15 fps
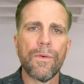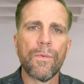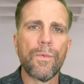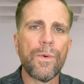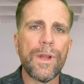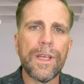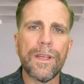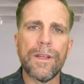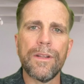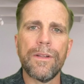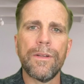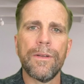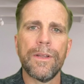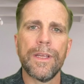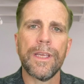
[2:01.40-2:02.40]

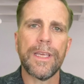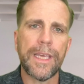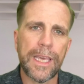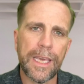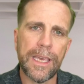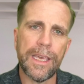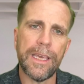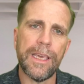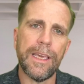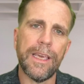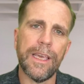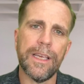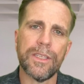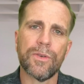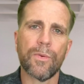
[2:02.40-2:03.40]
real key
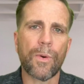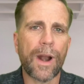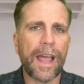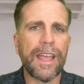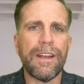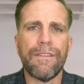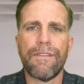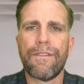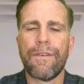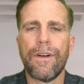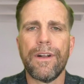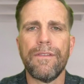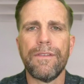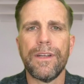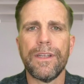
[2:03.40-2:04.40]
is right in
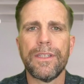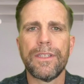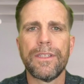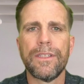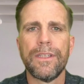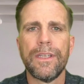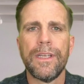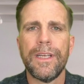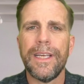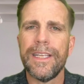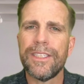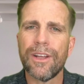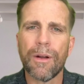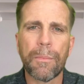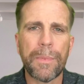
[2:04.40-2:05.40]
front of us.
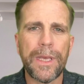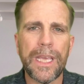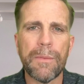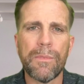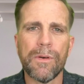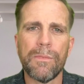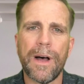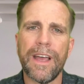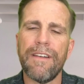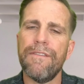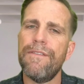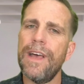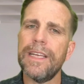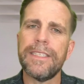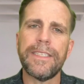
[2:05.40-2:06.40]
It's our people. By
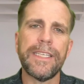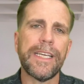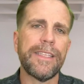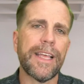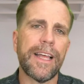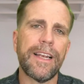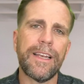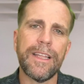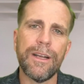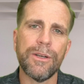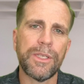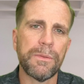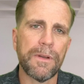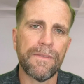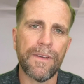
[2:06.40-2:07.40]
investing in that
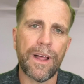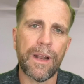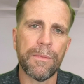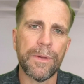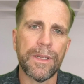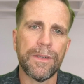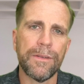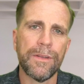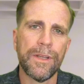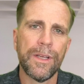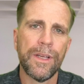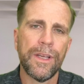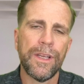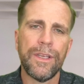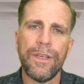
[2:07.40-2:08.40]
leadership development,
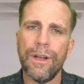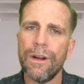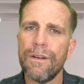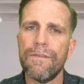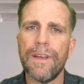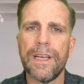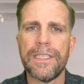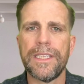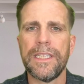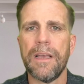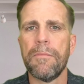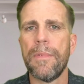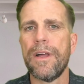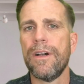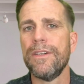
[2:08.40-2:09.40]
you're investing in
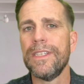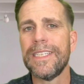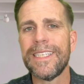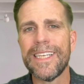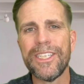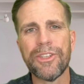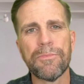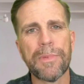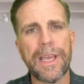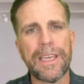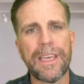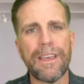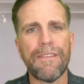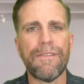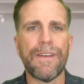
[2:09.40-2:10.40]
better
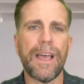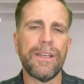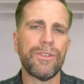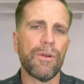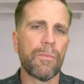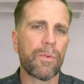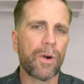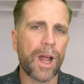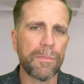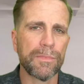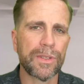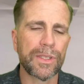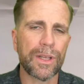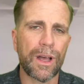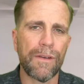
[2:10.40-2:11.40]
decision-making, faster problem
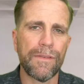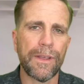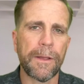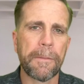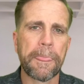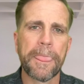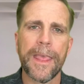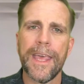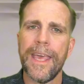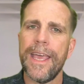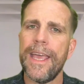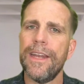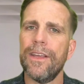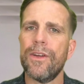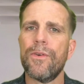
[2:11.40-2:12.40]
solving,
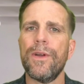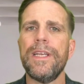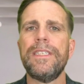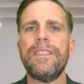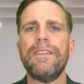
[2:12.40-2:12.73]
and increased